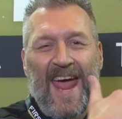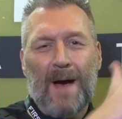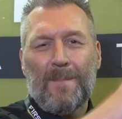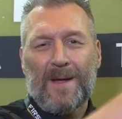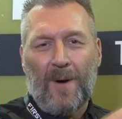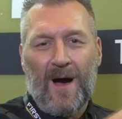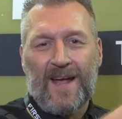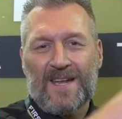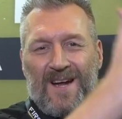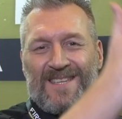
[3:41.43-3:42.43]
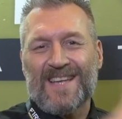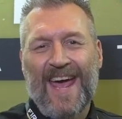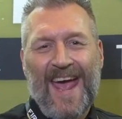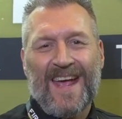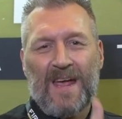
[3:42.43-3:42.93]
hammock pocket, not as a
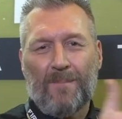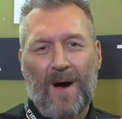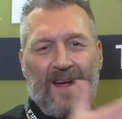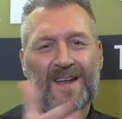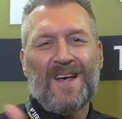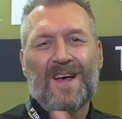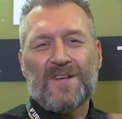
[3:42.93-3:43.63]
hanging pocket,